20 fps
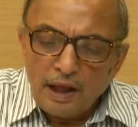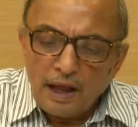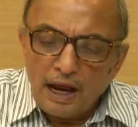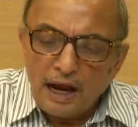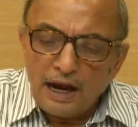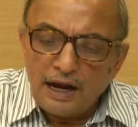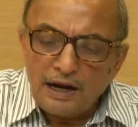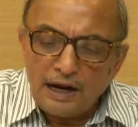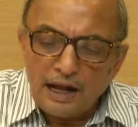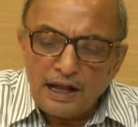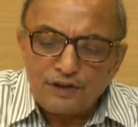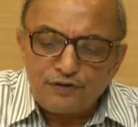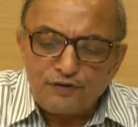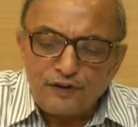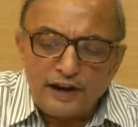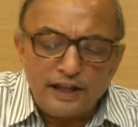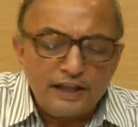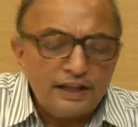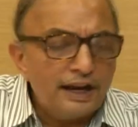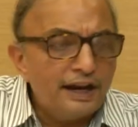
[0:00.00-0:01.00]
And as
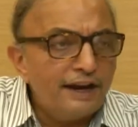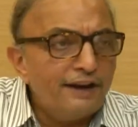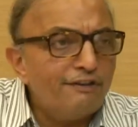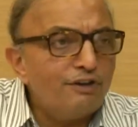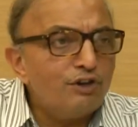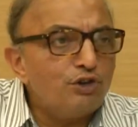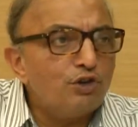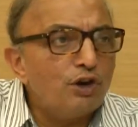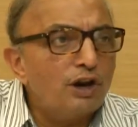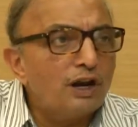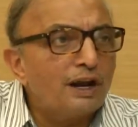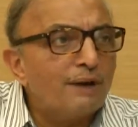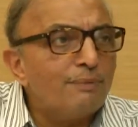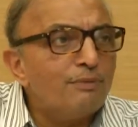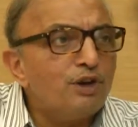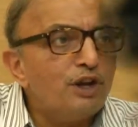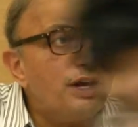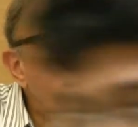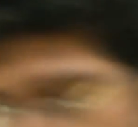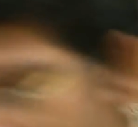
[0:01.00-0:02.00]
far as individual
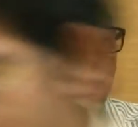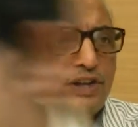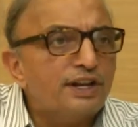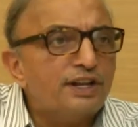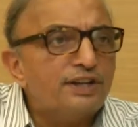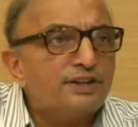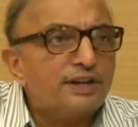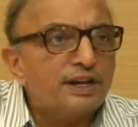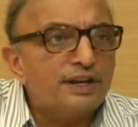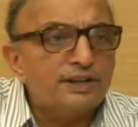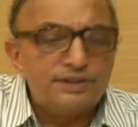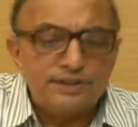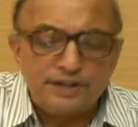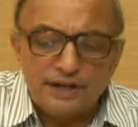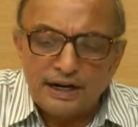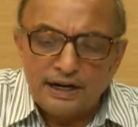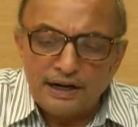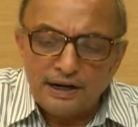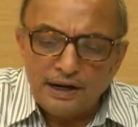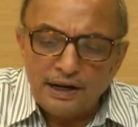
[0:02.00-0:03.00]
communication is
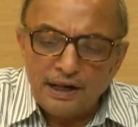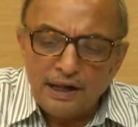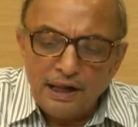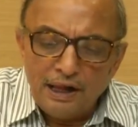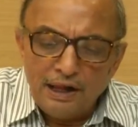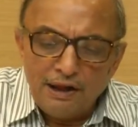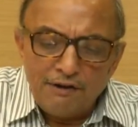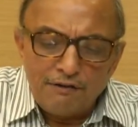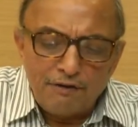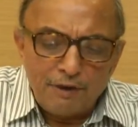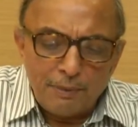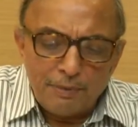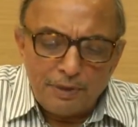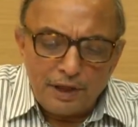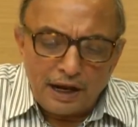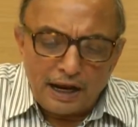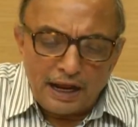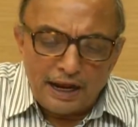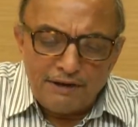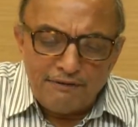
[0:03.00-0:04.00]
concerned, from
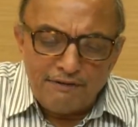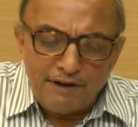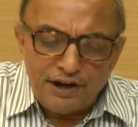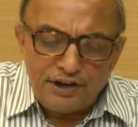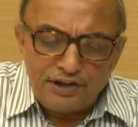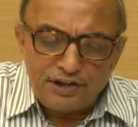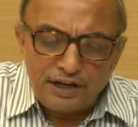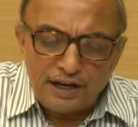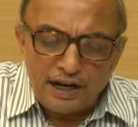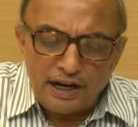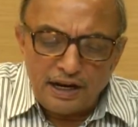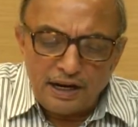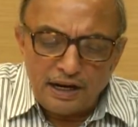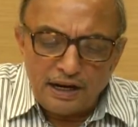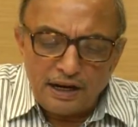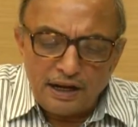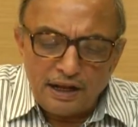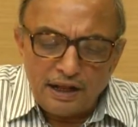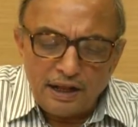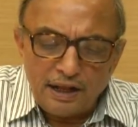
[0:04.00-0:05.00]
the
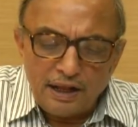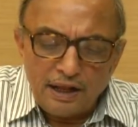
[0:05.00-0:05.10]
conventional